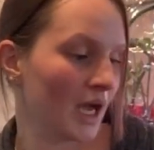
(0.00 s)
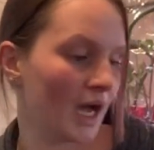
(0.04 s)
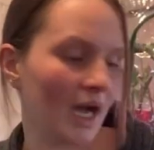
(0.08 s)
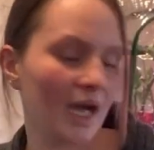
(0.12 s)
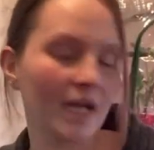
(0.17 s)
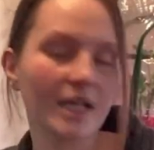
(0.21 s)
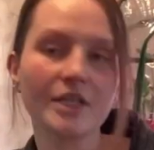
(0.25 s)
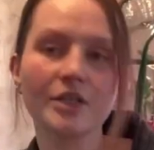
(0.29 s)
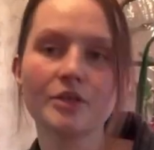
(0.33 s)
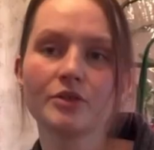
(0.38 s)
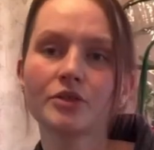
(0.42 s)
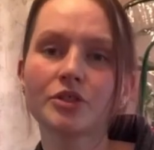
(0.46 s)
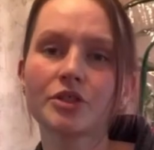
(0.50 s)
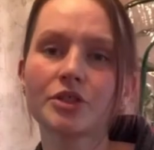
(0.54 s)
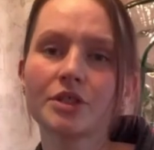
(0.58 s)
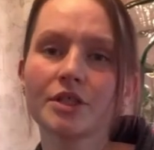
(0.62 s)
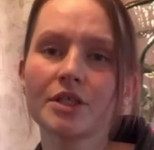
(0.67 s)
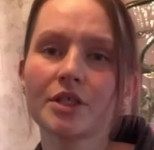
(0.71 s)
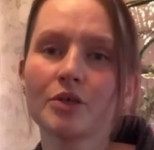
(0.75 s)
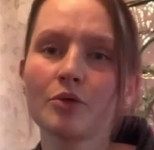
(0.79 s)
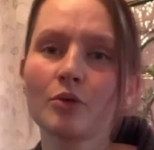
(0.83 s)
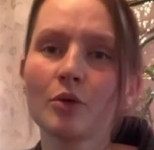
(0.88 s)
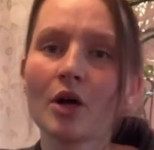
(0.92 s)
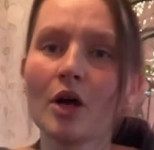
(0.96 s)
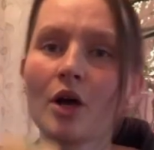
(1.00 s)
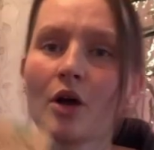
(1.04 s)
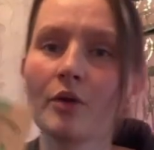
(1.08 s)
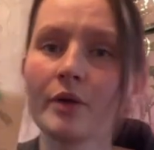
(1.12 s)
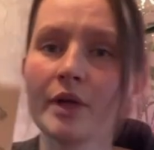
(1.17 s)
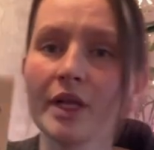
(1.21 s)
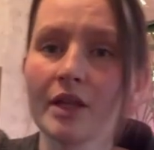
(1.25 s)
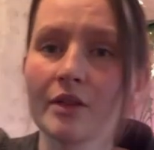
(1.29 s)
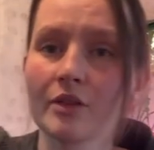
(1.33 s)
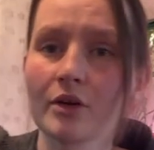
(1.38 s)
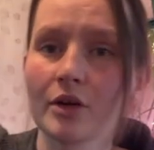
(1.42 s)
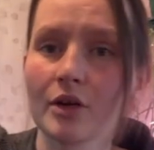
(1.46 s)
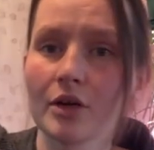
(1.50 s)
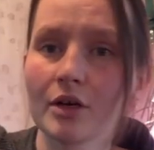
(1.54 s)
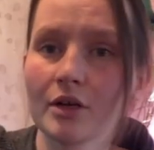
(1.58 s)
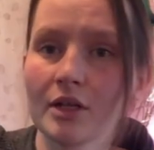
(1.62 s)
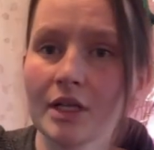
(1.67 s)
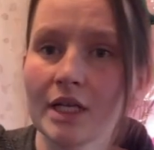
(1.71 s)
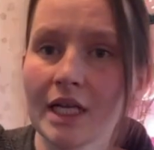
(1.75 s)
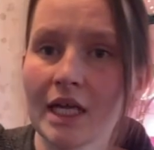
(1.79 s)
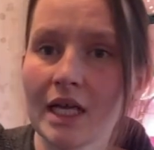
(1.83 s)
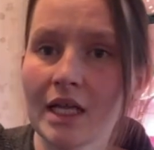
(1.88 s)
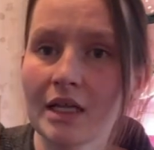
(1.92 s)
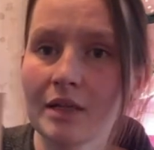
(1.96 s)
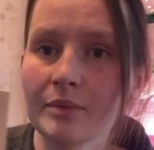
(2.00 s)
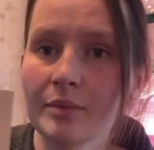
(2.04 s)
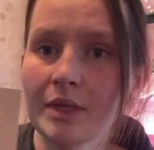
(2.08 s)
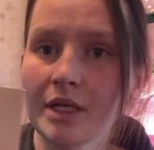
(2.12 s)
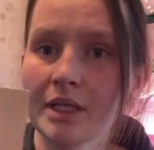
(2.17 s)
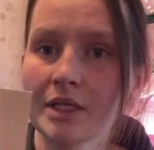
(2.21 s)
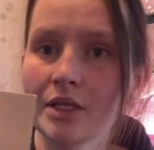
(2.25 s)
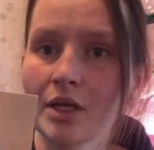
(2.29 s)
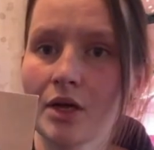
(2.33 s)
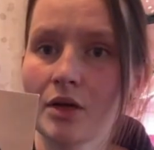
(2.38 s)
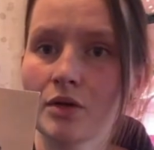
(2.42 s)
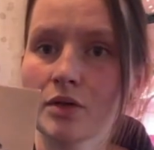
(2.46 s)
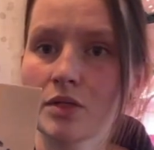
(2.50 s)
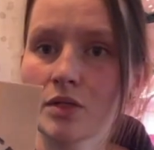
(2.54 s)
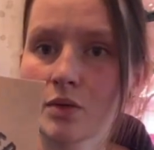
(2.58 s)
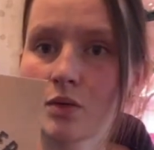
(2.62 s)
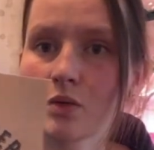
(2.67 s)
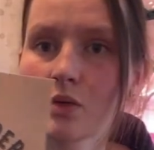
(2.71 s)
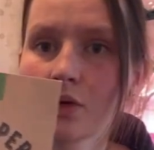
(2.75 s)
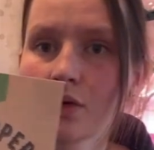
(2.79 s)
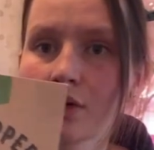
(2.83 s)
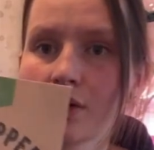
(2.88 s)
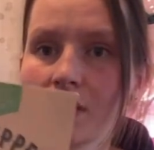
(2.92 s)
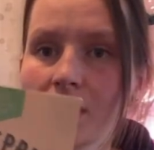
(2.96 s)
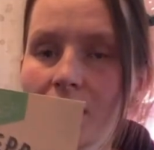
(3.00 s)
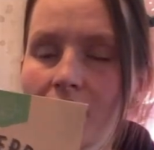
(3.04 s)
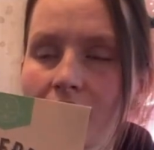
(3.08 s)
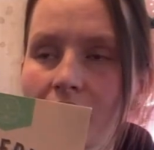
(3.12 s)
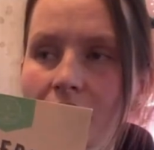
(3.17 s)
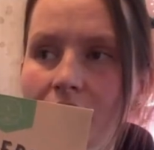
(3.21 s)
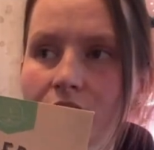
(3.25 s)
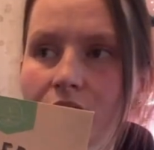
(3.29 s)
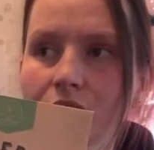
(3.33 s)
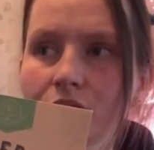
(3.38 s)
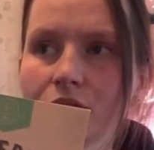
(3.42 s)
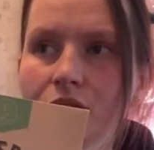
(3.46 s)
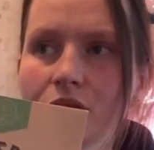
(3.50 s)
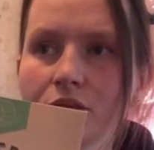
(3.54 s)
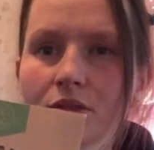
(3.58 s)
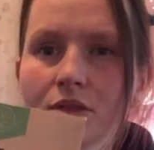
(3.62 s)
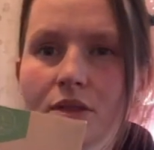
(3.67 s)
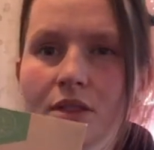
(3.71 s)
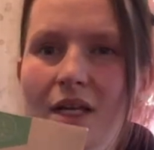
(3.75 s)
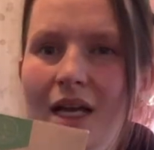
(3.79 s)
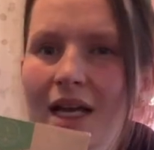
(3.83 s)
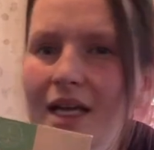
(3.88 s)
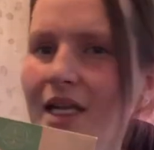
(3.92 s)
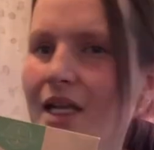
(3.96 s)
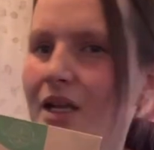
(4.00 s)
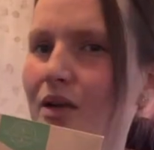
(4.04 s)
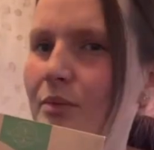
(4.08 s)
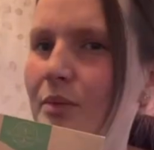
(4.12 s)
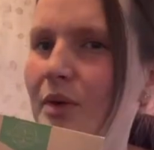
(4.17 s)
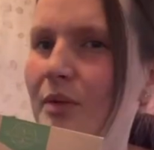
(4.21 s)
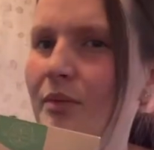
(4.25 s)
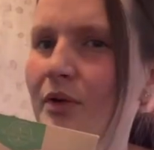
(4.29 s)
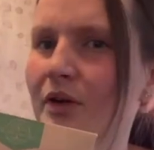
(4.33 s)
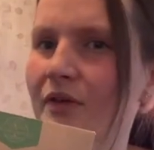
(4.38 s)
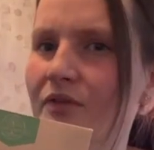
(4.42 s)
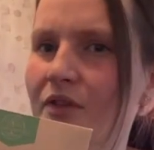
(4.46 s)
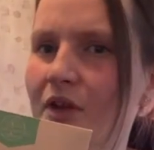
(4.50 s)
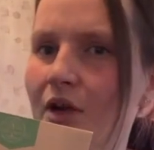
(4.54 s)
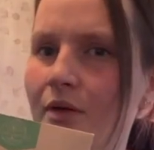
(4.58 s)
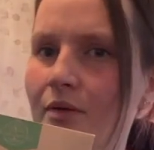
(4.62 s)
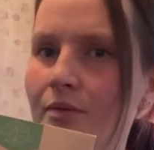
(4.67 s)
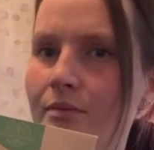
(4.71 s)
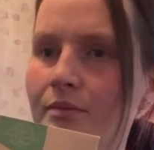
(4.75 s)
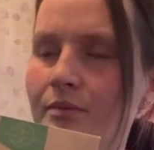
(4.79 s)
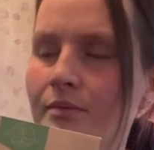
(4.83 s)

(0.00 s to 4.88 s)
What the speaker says: I usually grow either early jalapeños or I can't remember if they're,